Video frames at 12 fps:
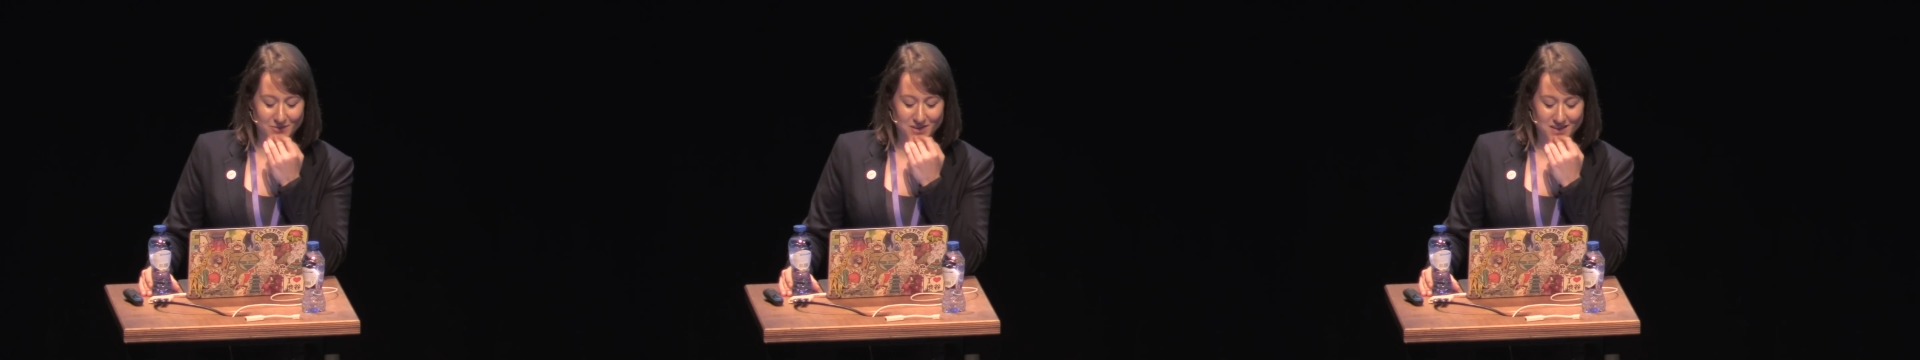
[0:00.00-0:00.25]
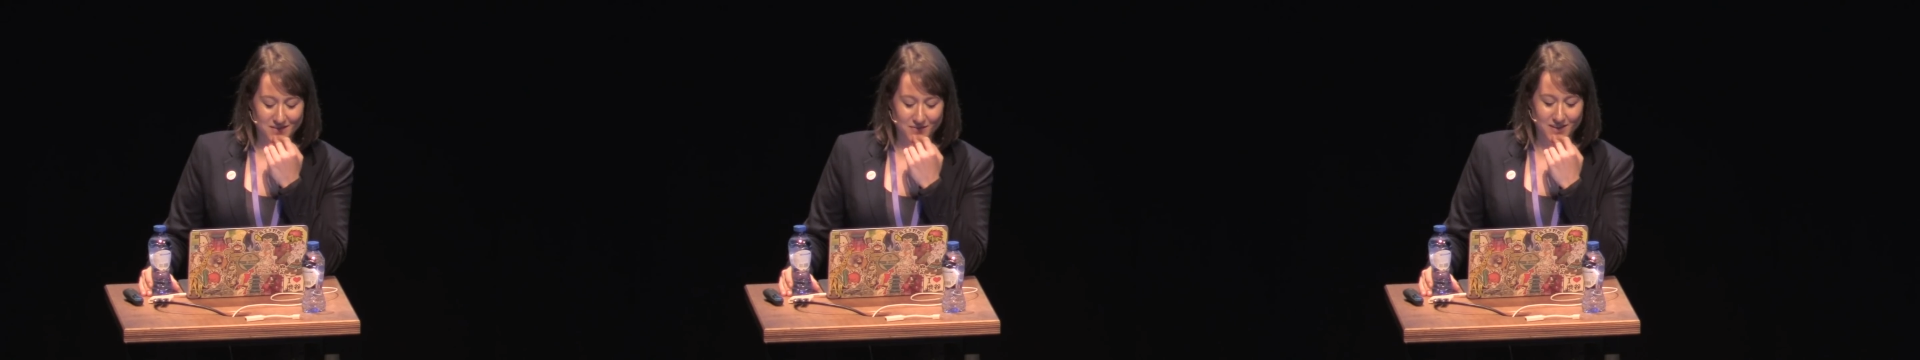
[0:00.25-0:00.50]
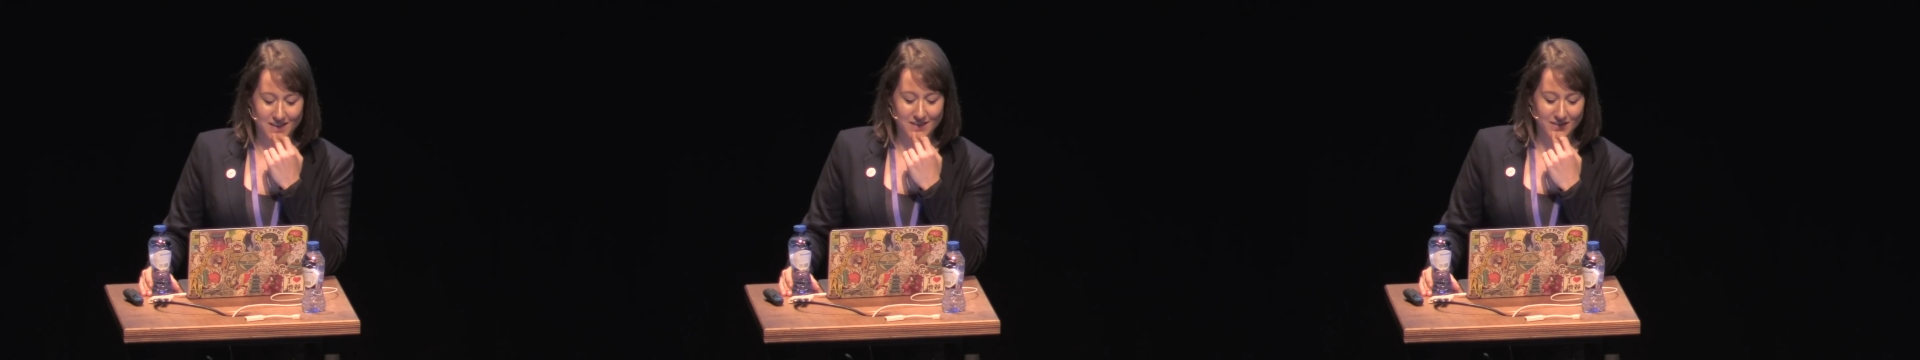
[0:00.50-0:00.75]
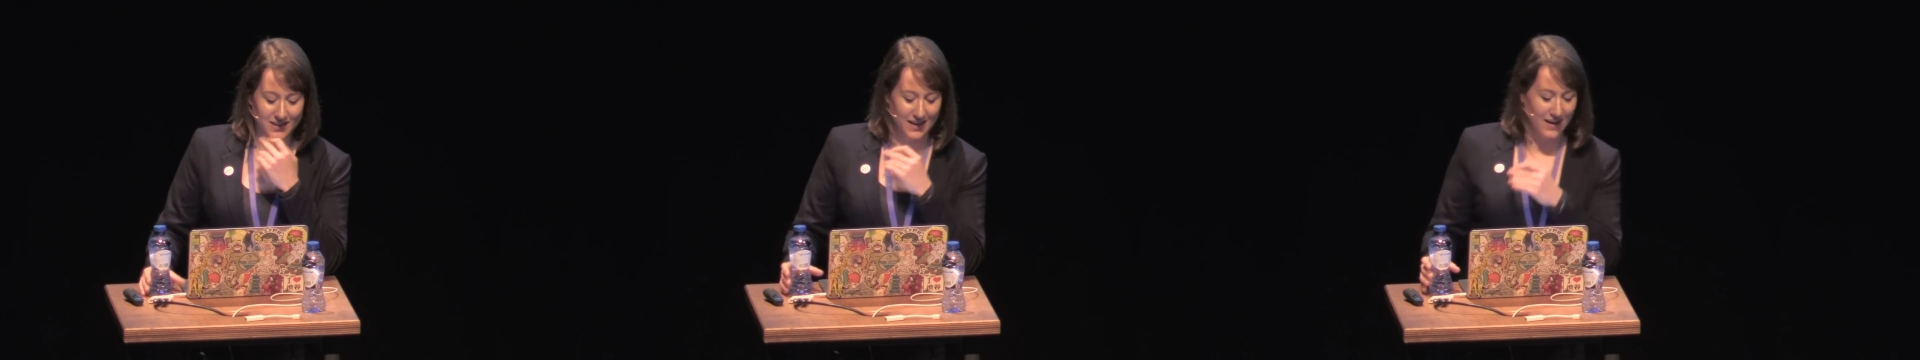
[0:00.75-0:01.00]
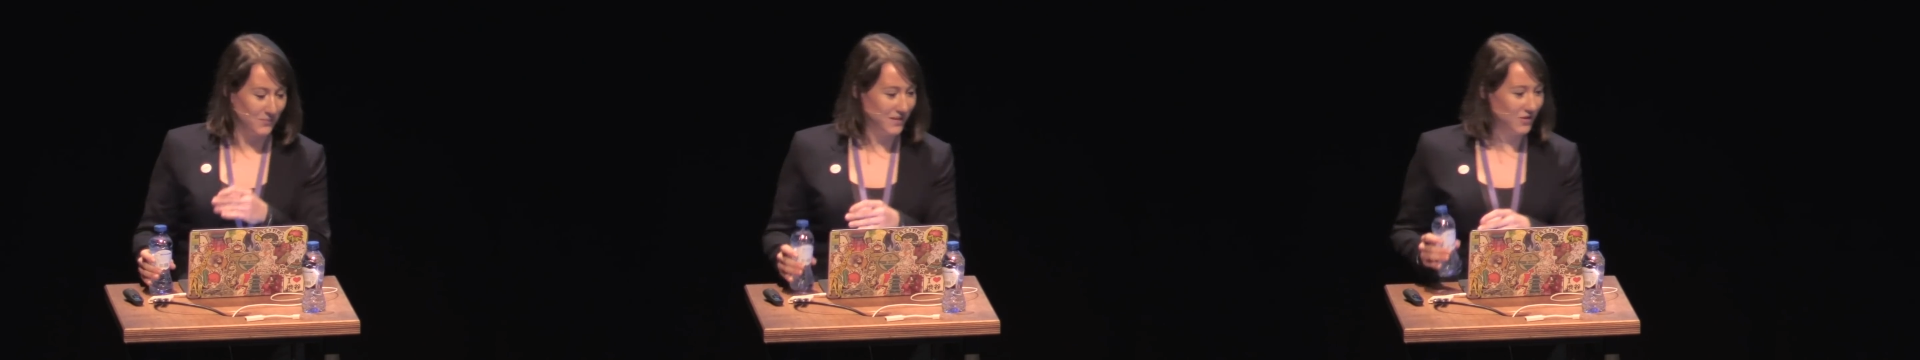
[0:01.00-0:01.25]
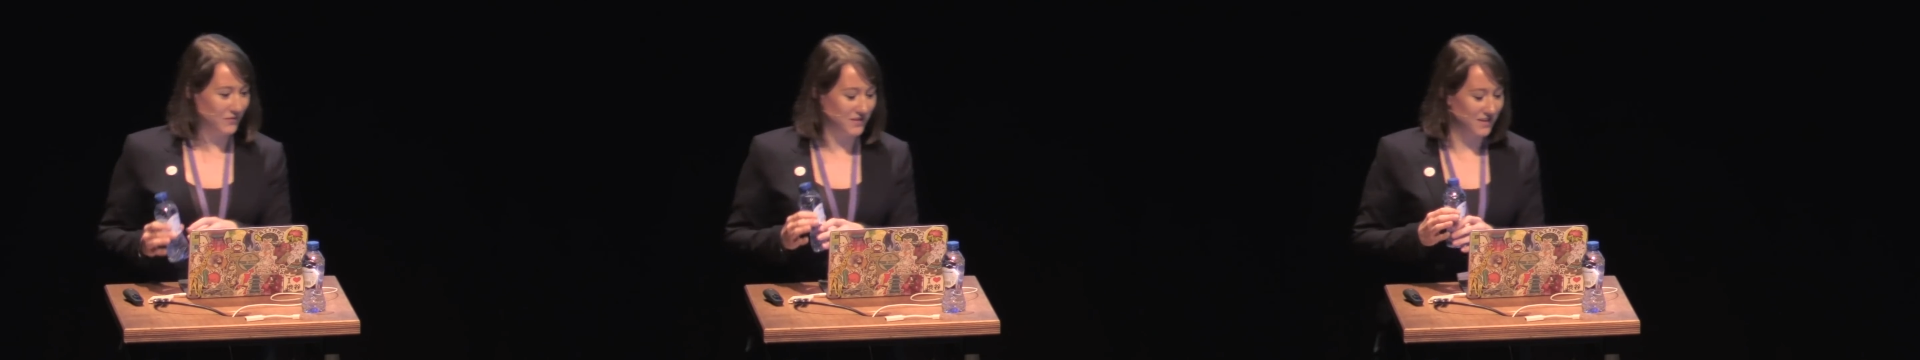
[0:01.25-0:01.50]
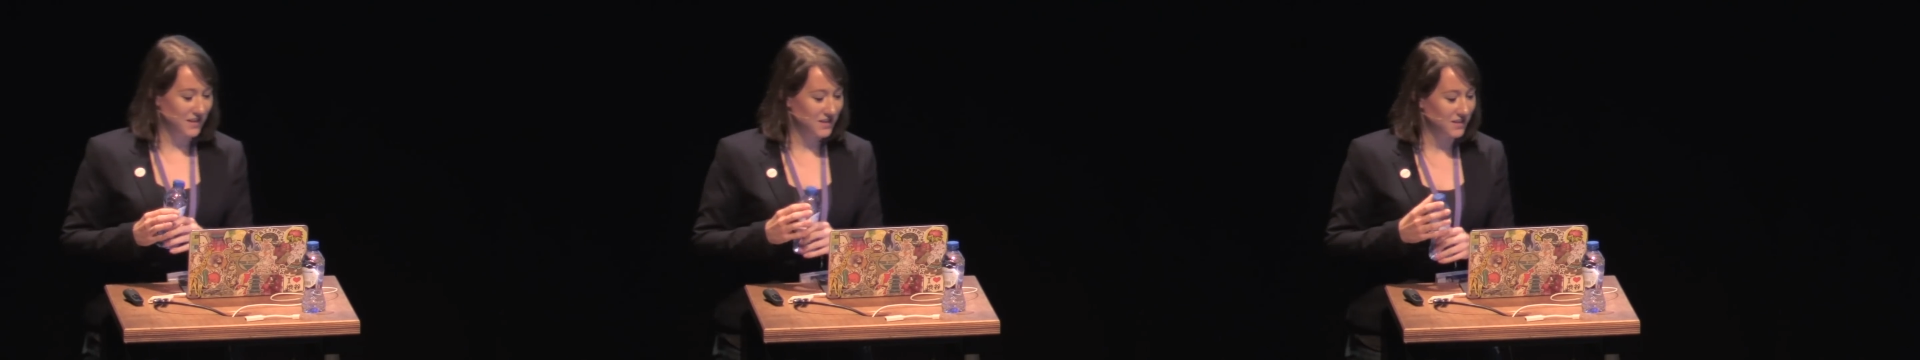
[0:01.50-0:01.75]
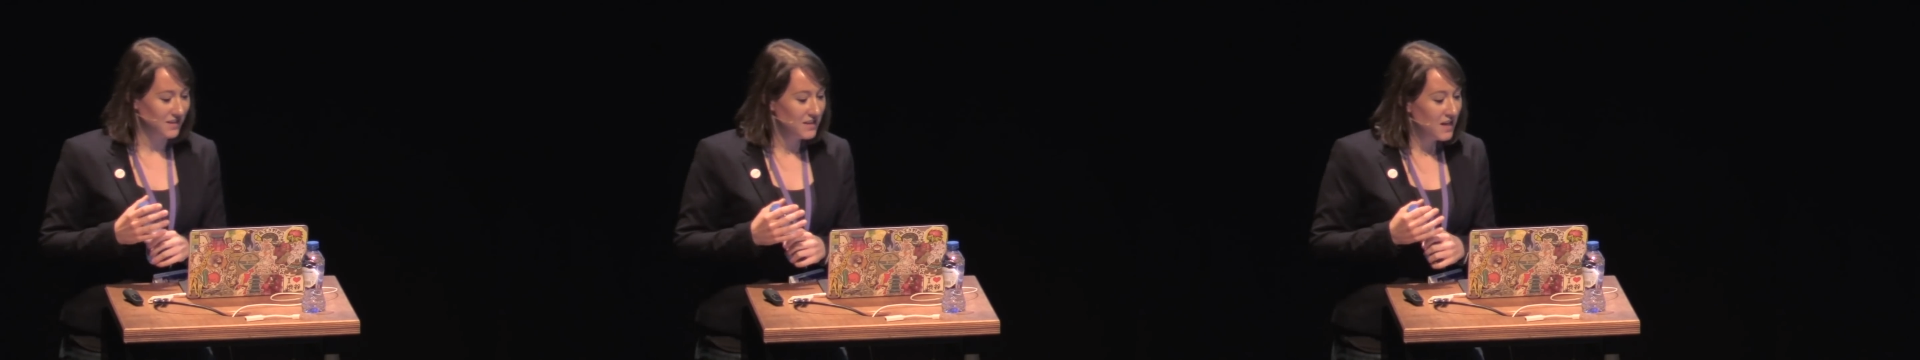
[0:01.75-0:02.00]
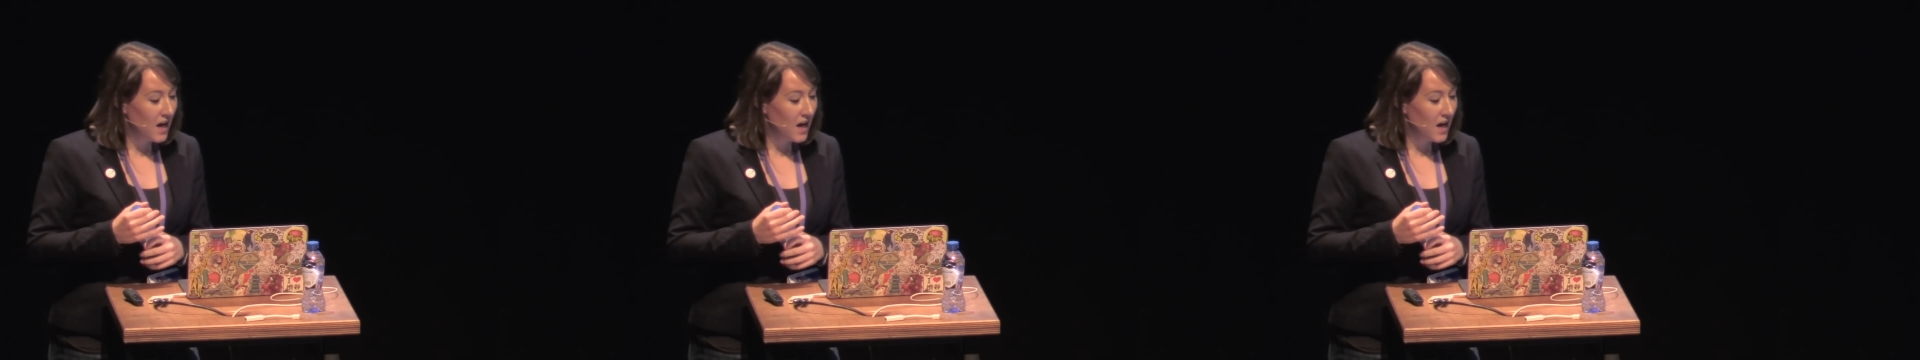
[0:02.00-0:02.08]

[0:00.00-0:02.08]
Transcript: a really, really happy conversation.